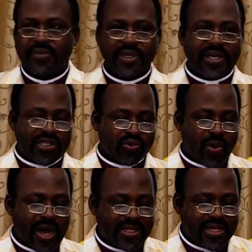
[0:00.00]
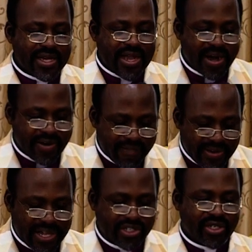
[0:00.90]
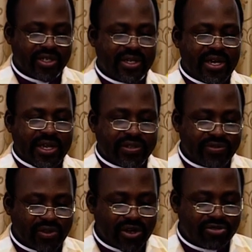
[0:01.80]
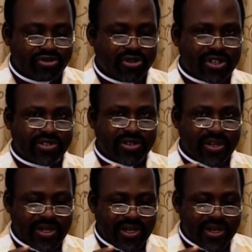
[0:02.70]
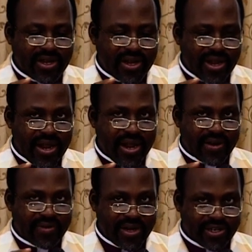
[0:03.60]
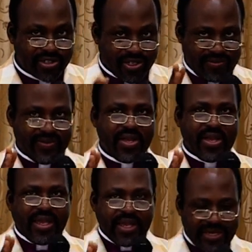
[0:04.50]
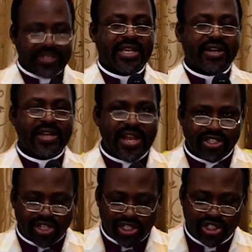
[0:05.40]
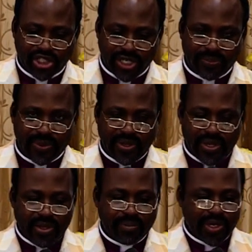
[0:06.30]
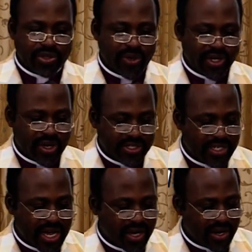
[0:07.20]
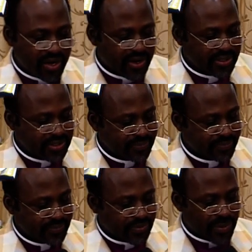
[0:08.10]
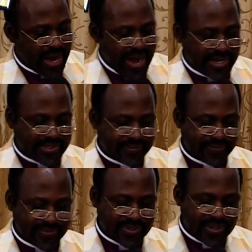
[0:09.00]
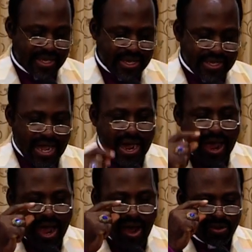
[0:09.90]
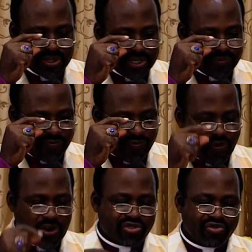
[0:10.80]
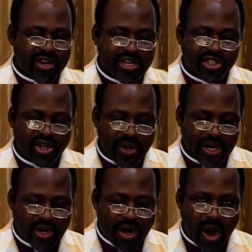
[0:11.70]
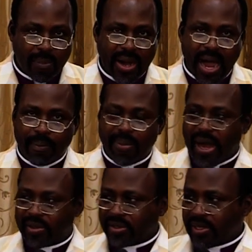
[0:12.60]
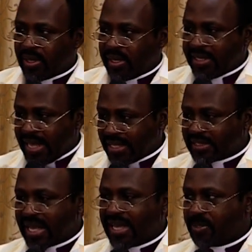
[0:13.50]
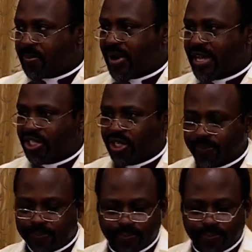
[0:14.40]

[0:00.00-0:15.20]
It is what? A revelation. It's not just a religion. It a relationship between us and God. Right? Now, how did false religion come about? The answer is pressure.